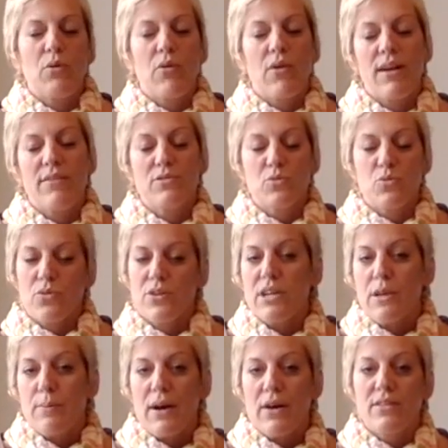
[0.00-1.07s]
won't have to
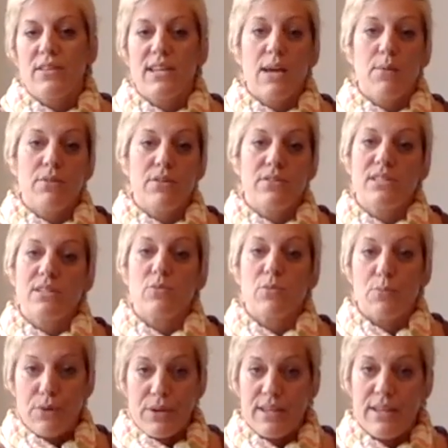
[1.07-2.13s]
worry about the chemicals that we're
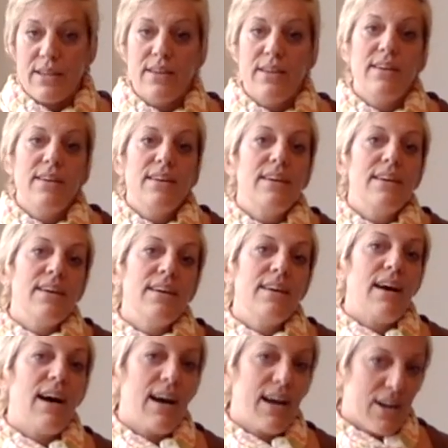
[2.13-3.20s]
putting
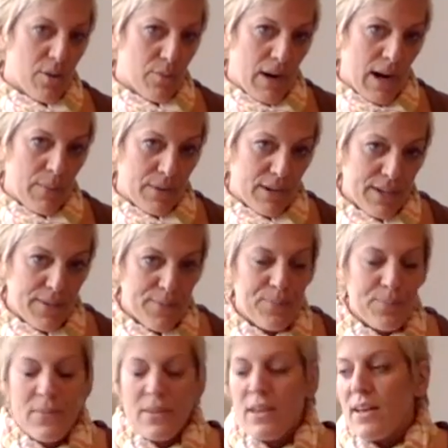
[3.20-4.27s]
on our property.
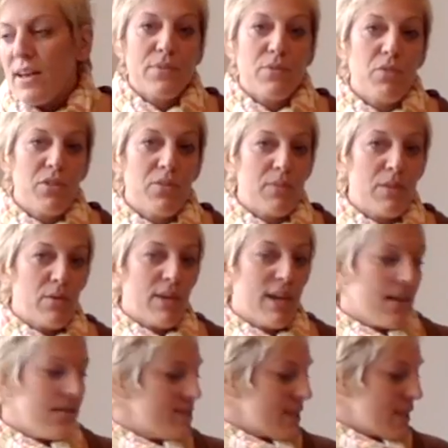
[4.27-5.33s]
With me we
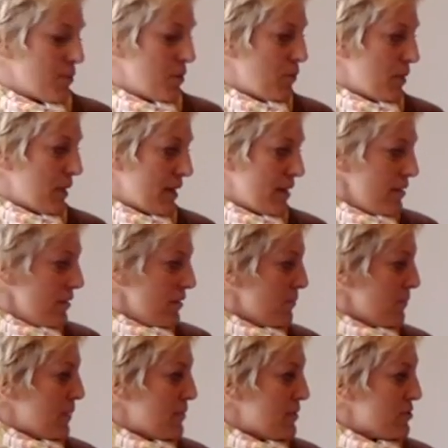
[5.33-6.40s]
have Sammy Bean.
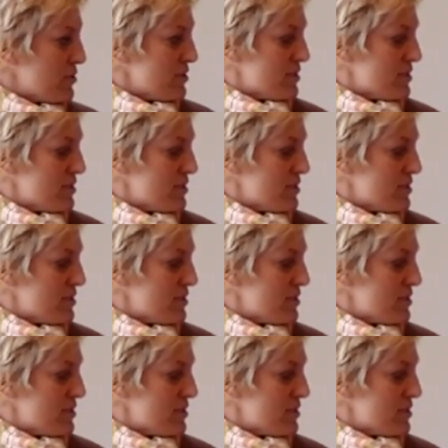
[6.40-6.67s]
Maybe she'll